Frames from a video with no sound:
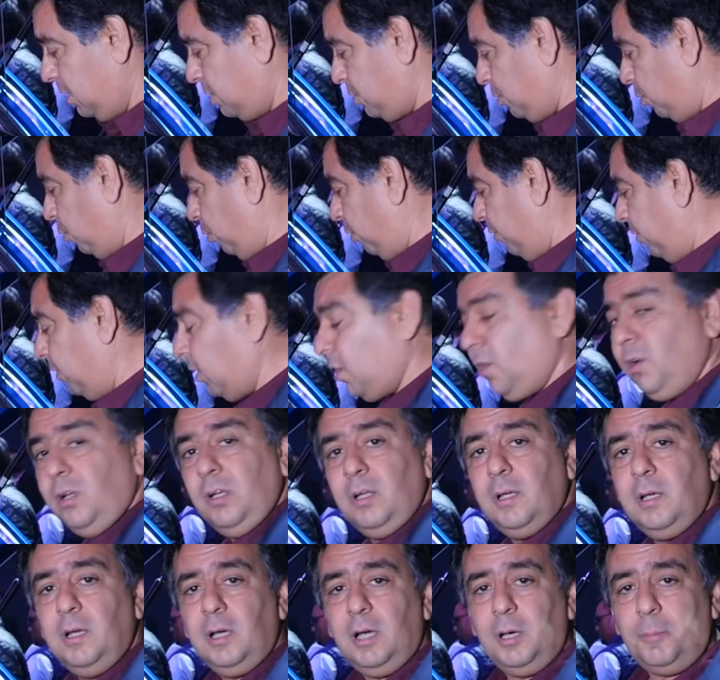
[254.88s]
So overall,
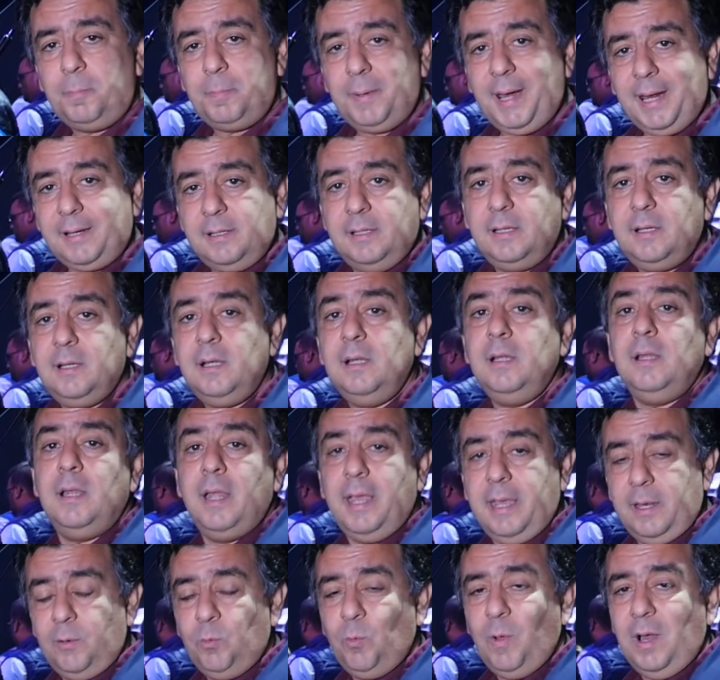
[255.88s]
a practical
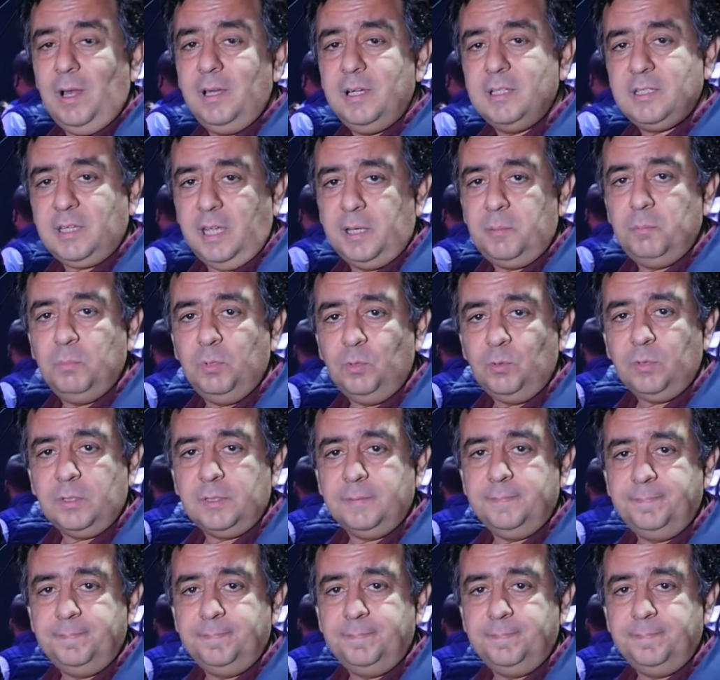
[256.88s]
and well-designed boot.